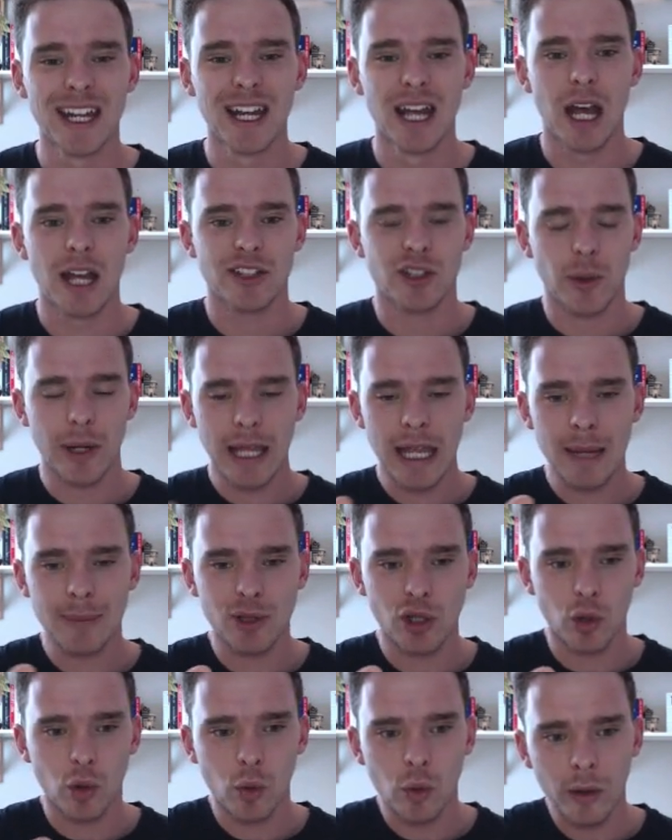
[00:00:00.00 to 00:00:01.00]
So it keeps
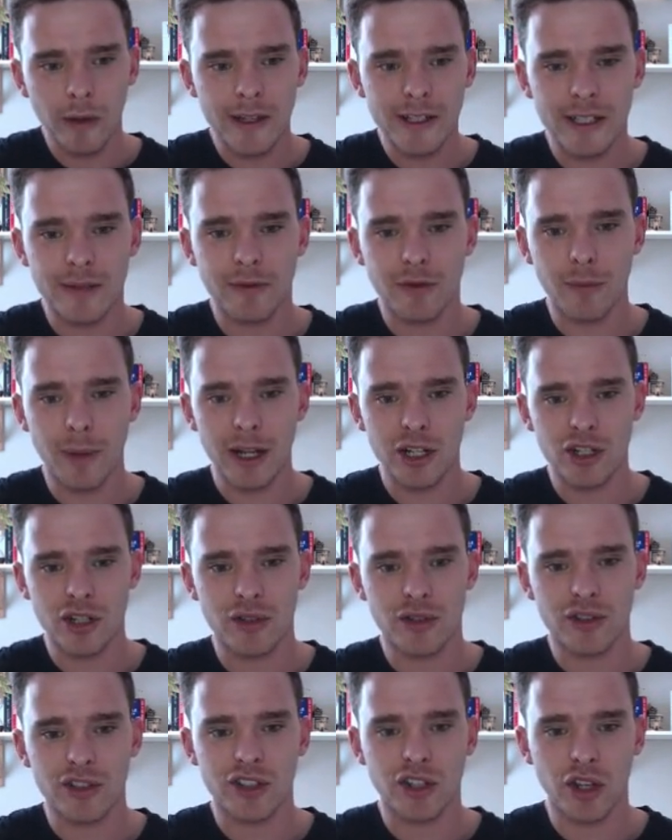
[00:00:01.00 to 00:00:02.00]
all of this information
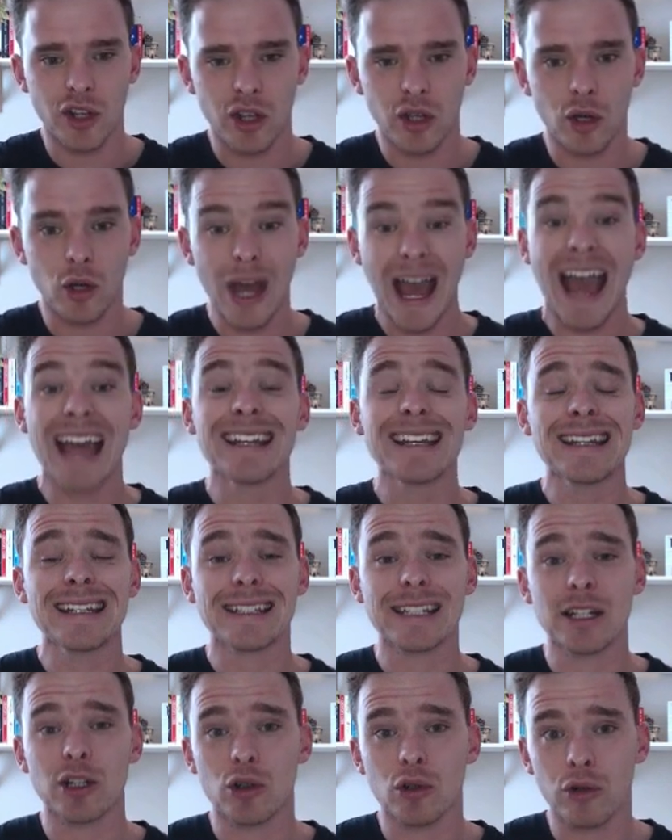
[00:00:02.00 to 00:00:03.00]
secure and it's
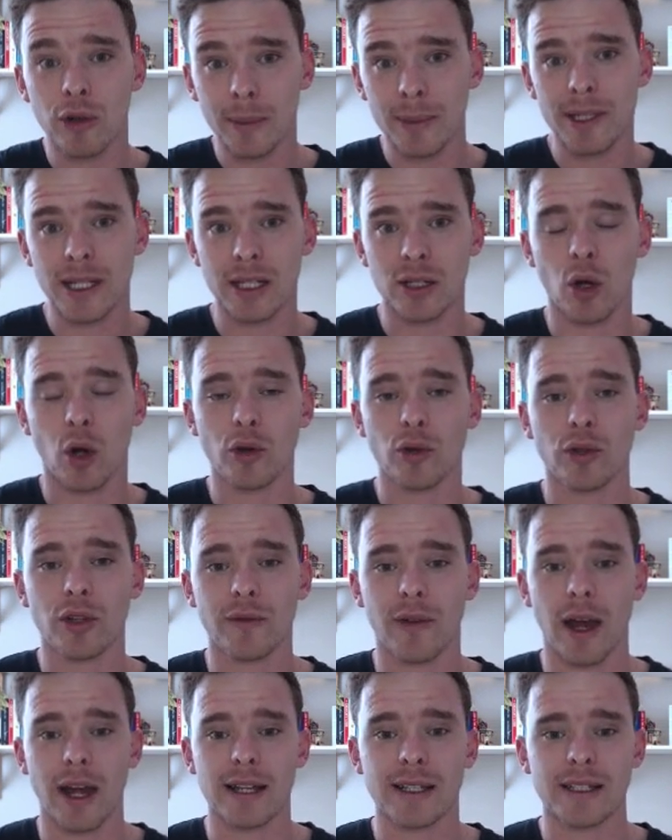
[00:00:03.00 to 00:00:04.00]
encrypted on your
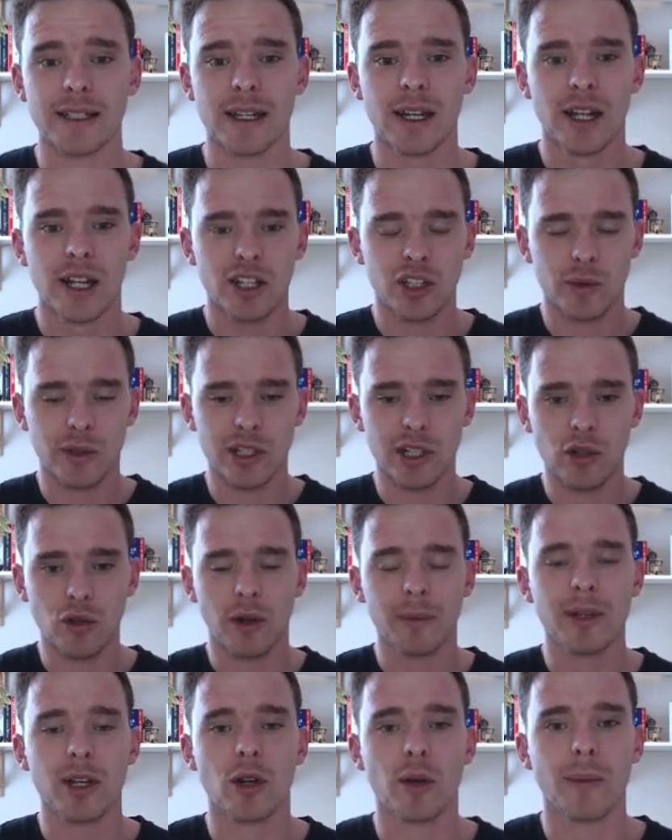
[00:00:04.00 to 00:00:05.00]
device. So it's
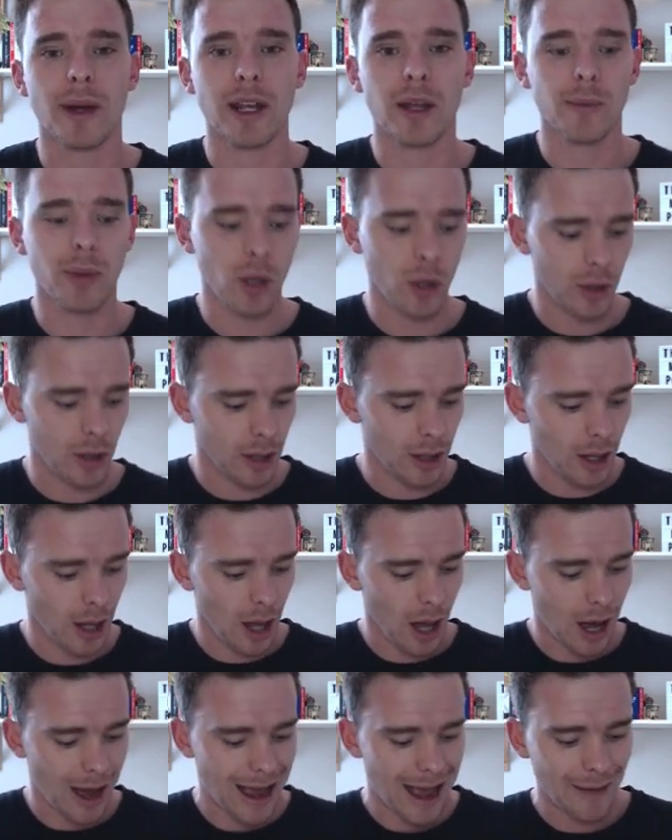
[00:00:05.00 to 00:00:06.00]
encrypted on my computer.
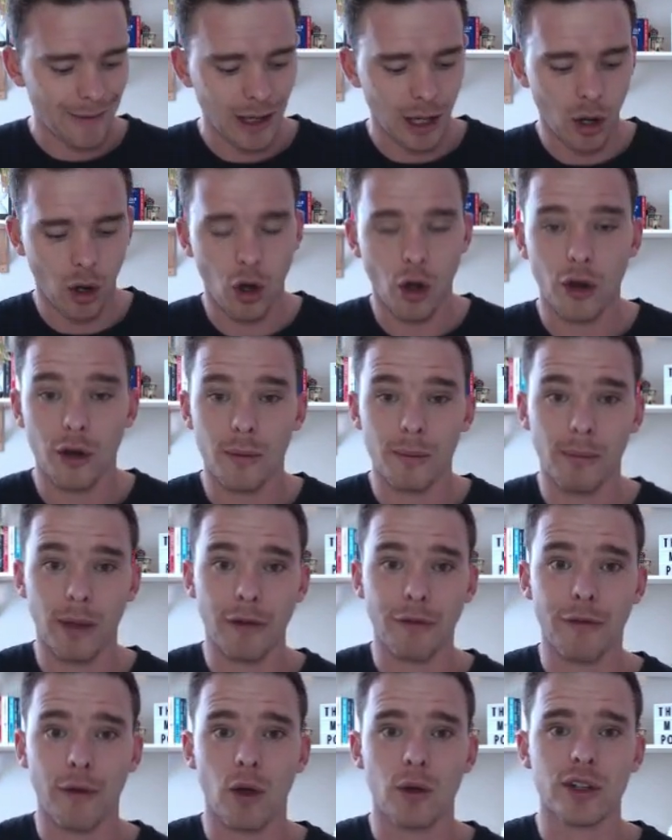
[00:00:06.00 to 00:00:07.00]
I have it on my
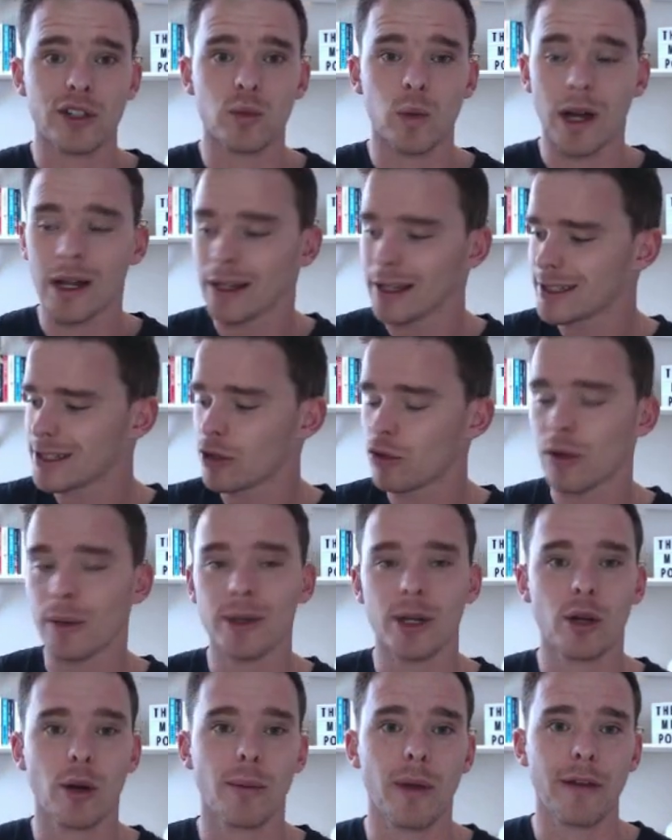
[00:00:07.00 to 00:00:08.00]
phone as well. It's
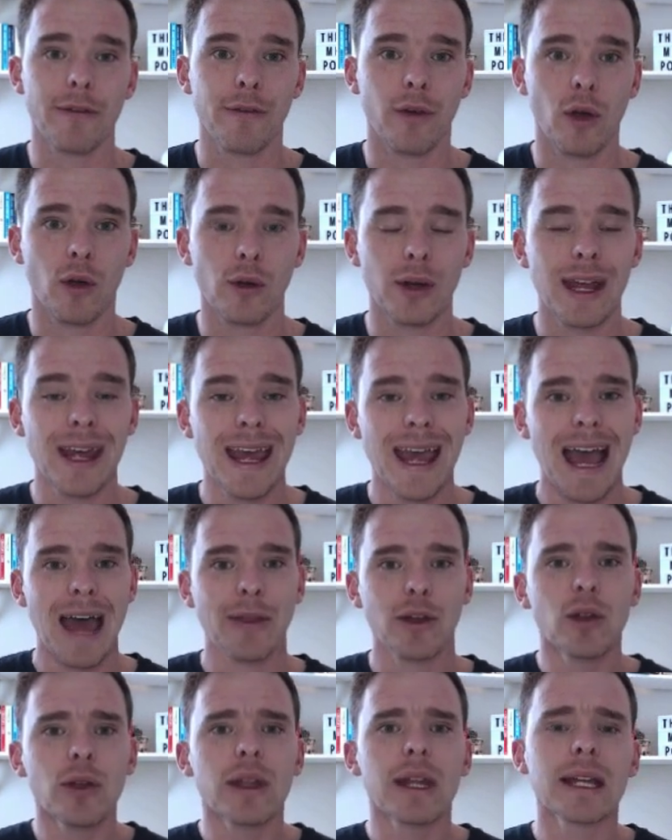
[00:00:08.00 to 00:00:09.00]
encrypted on my phone. And the
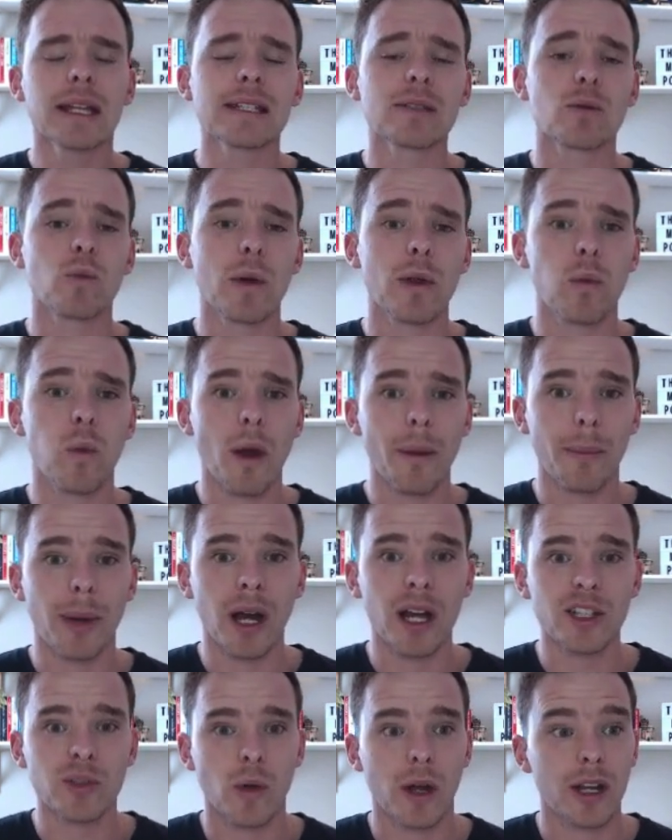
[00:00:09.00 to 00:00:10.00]
good thing is with
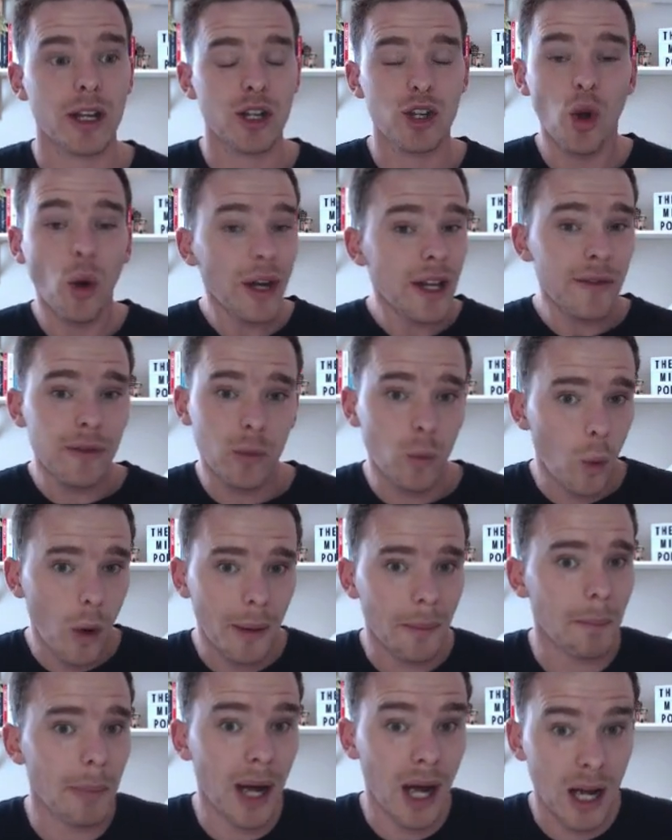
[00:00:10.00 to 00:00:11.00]
1Password, not even
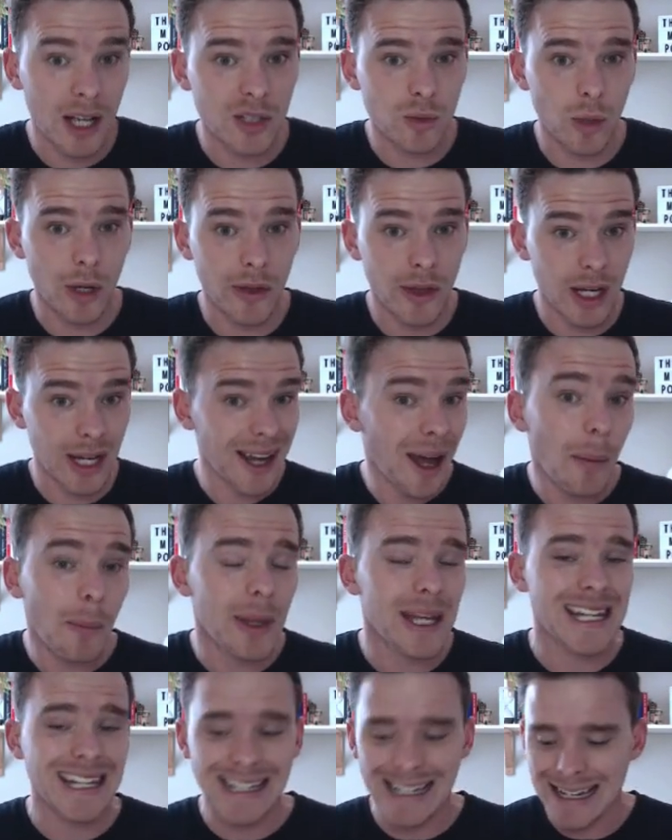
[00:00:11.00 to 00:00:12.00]
1Password the
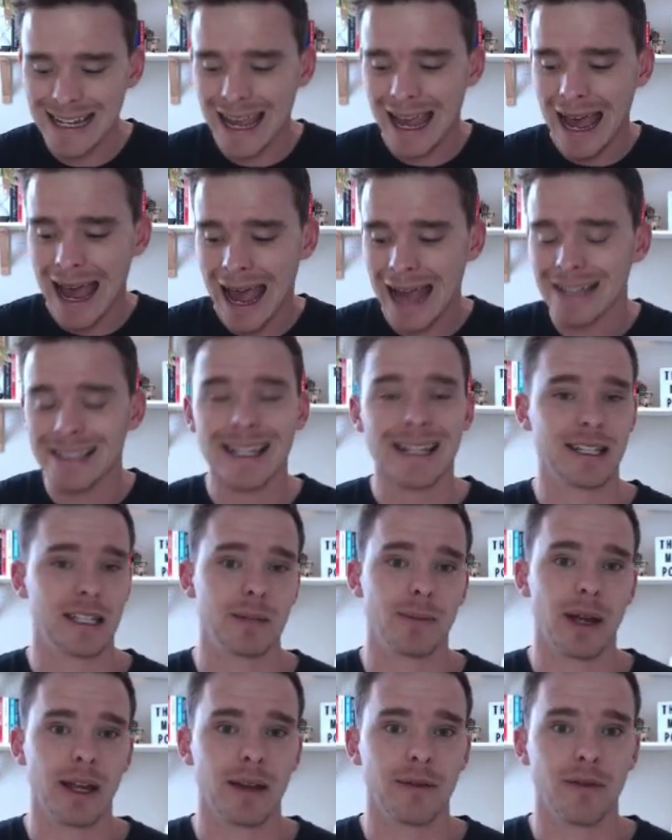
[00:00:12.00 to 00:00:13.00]
company can get access to
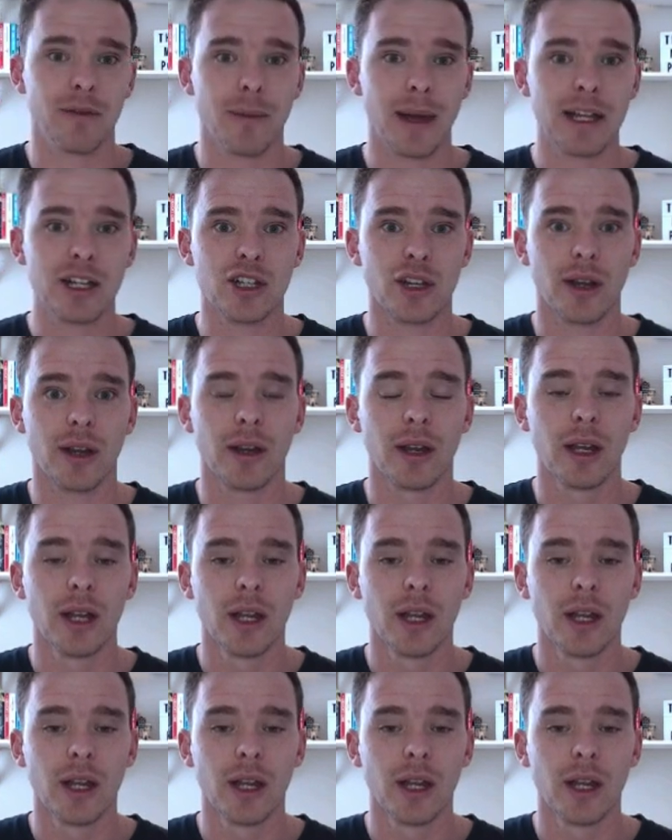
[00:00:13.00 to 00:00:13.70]
my information.